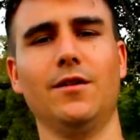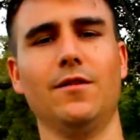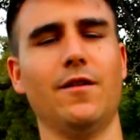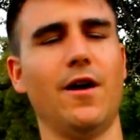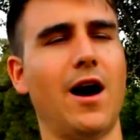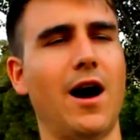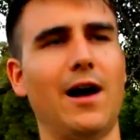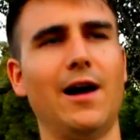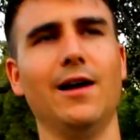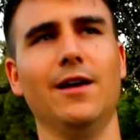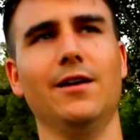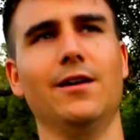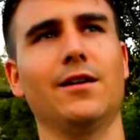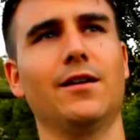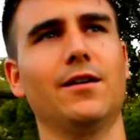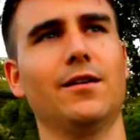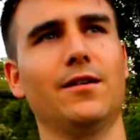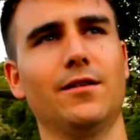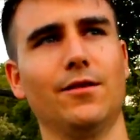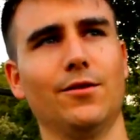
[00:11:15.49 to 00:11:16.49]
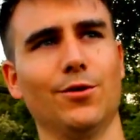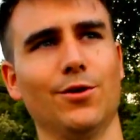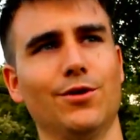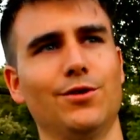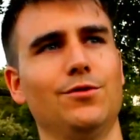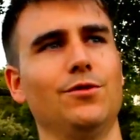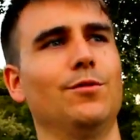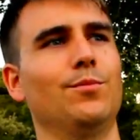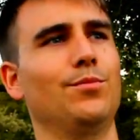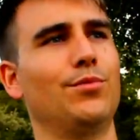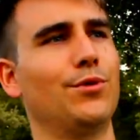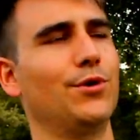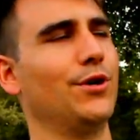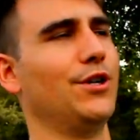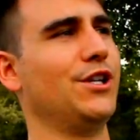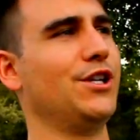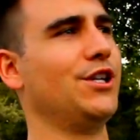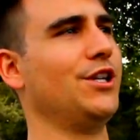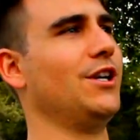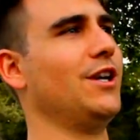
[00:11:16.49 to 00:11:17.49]
the hike, or to
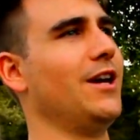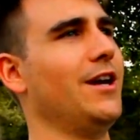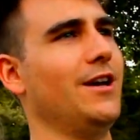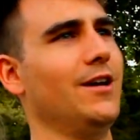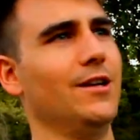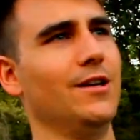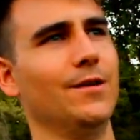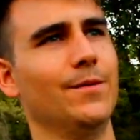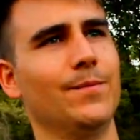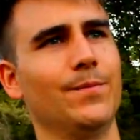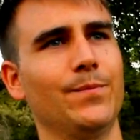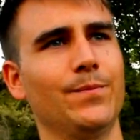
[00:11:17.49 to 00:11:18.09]
appreciate